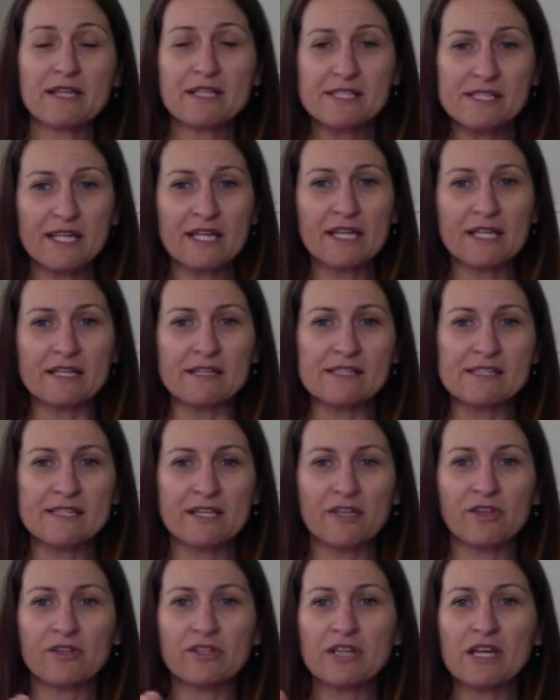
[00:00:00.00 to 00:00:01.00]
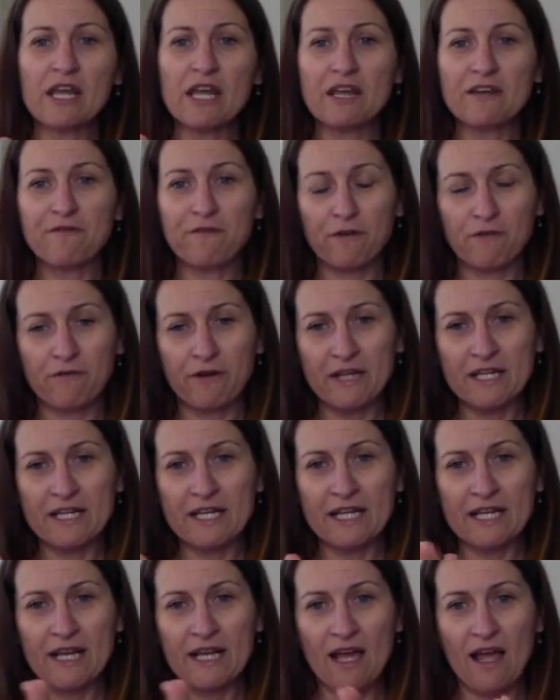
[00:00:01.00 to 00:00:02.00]
skills that you need for
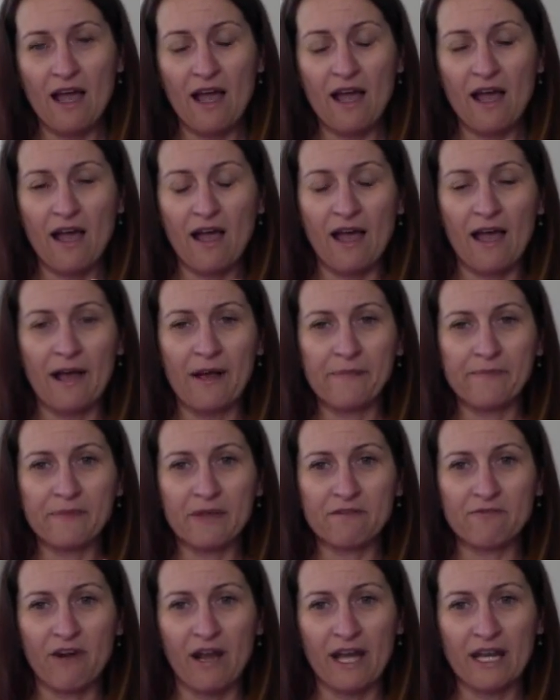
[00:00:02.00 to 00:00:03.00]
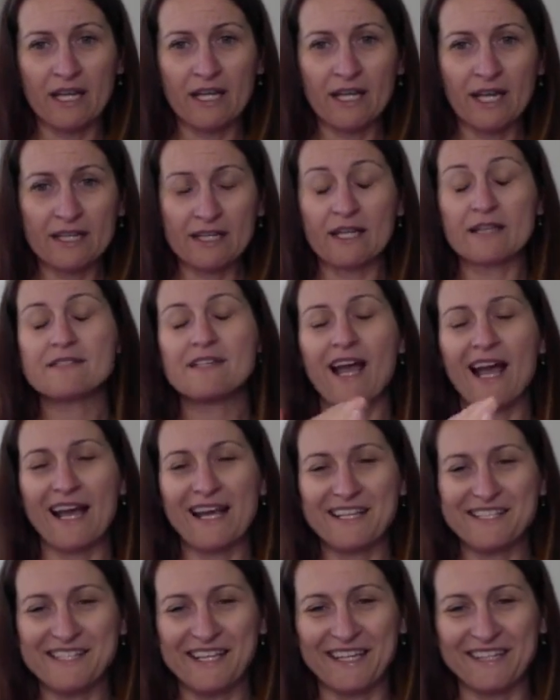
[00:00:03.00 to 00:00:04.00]
reading and writing, and that's eye
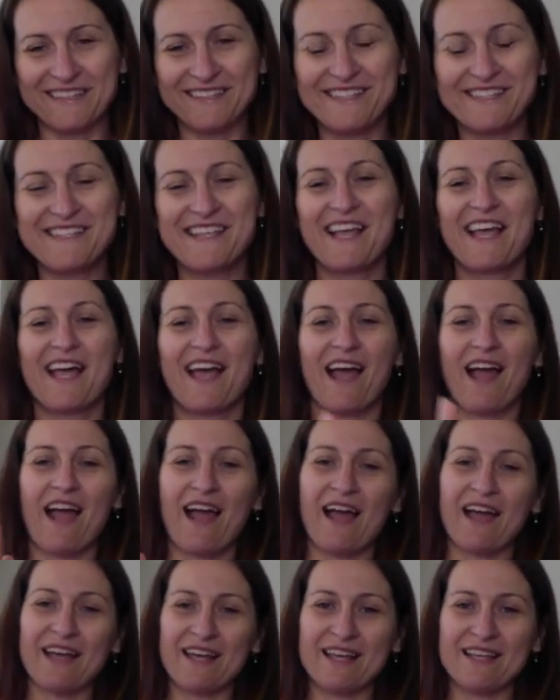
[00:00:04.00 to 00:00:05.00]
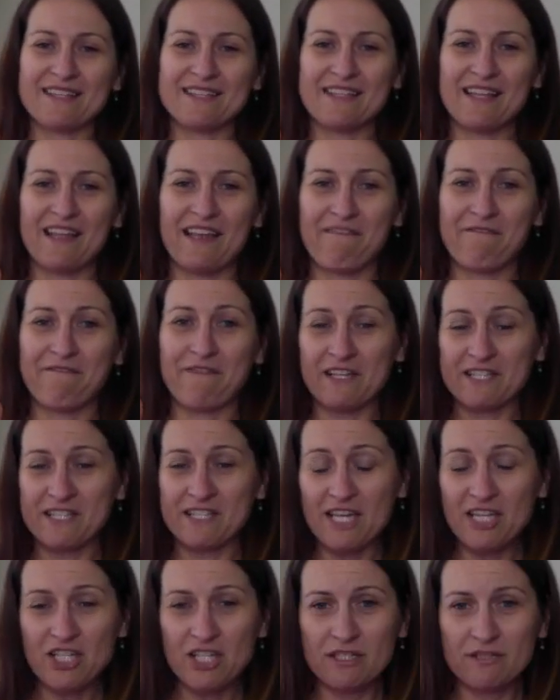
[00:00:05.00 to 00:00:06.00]
skills, is the
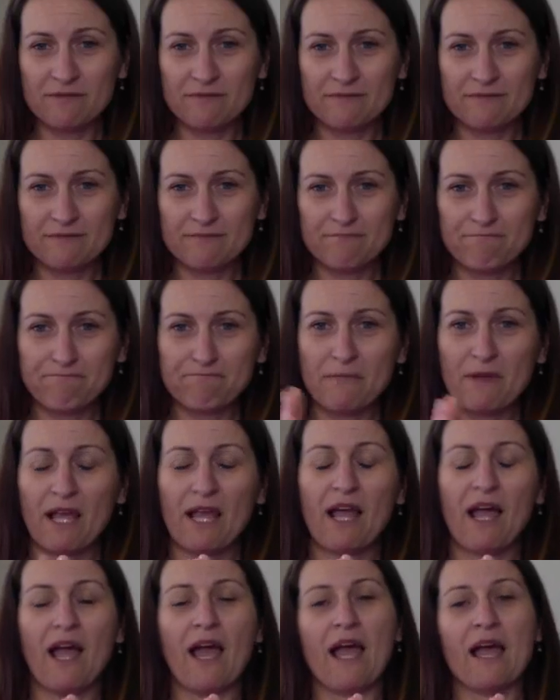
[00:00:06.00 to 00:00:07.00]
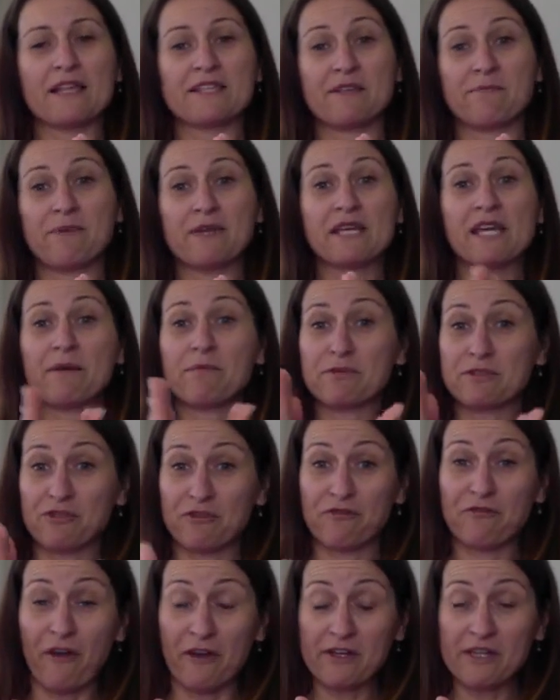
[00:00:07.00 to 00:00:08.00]
fixation, so being able to
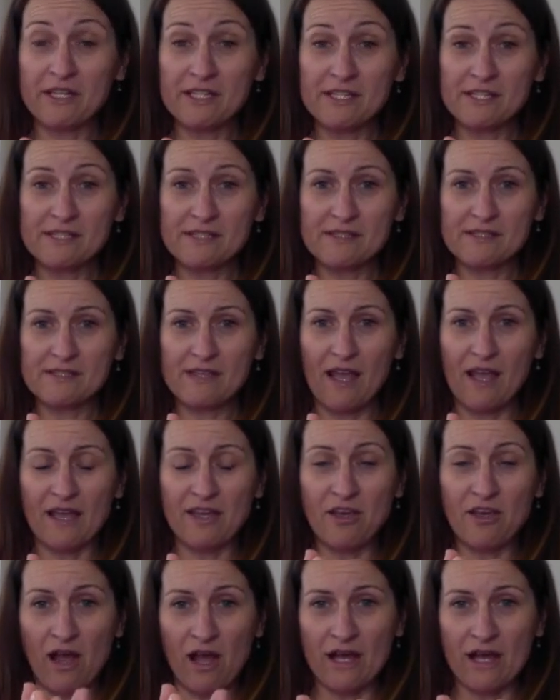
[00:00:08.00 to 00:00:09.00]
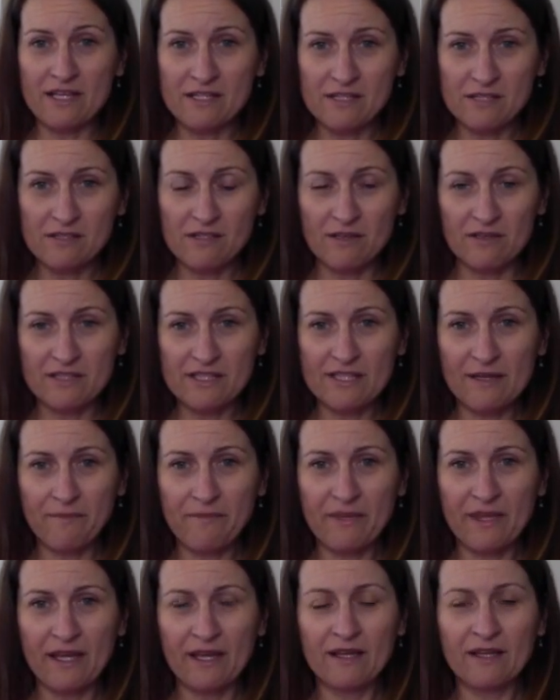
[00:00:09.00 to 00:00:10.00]
focus your eyes on
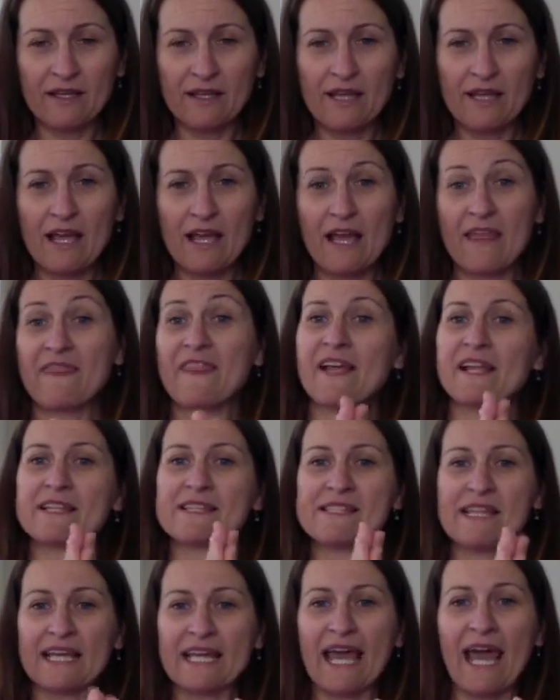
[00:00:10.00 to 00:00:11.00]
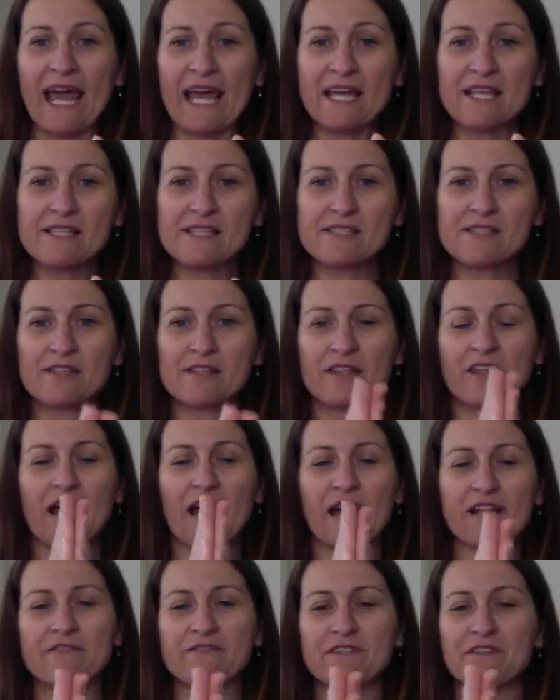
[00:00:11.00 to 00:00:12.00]
something, then saccades, so the
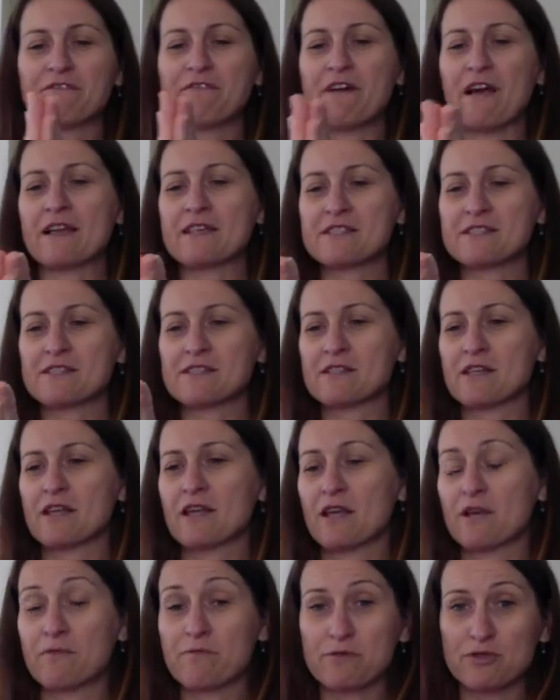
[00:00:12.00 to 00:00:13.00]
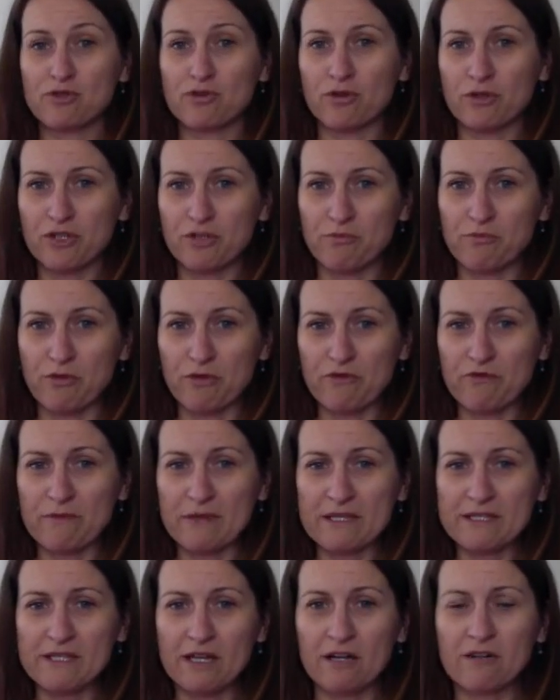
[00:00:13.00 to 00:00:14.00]
kind of the fast, short
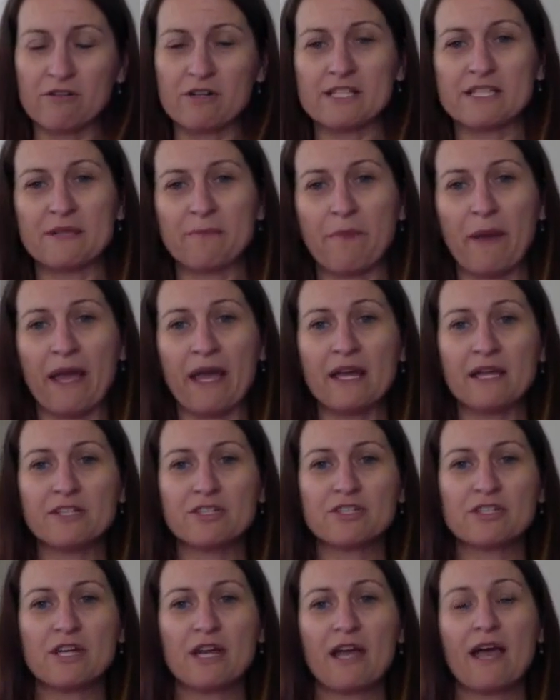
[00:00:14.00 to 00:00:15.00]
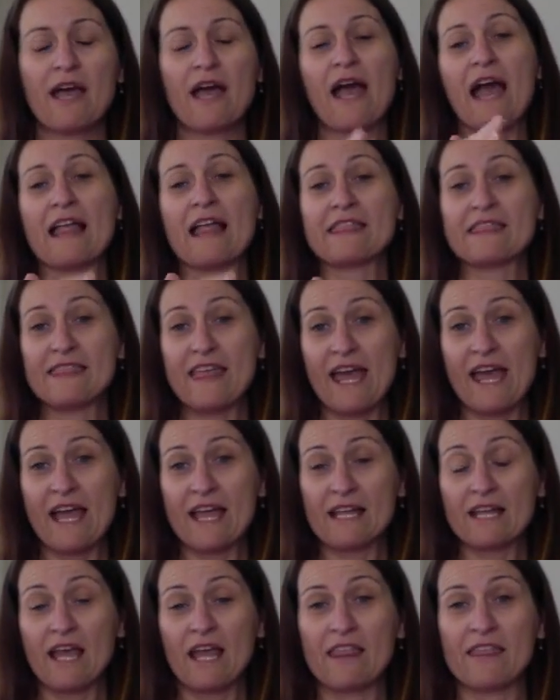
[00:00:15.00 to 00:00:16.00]
movements across the page, and
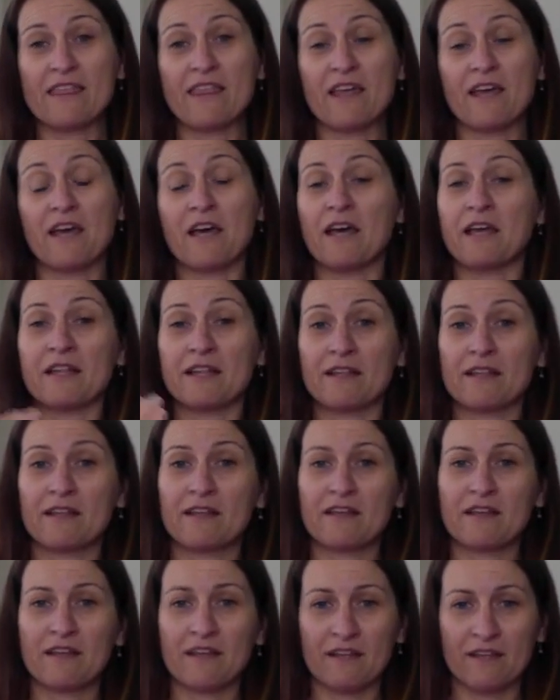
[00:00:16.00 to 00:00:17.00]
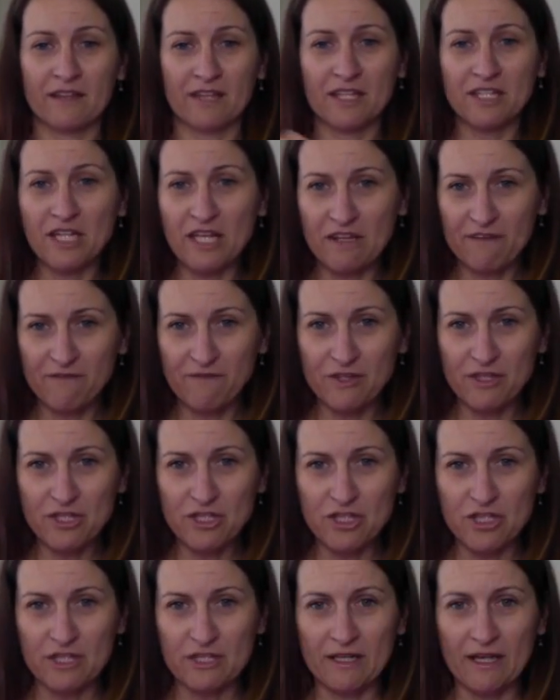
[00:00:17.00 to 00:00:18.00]
then the near
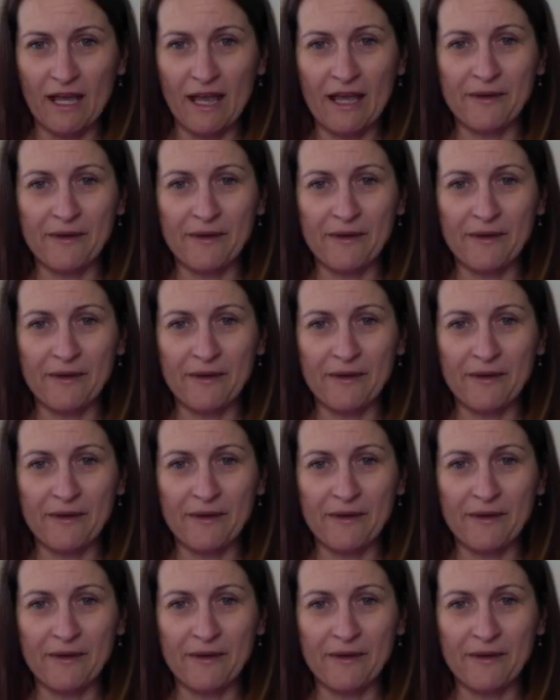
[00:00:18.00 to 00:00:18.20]
vision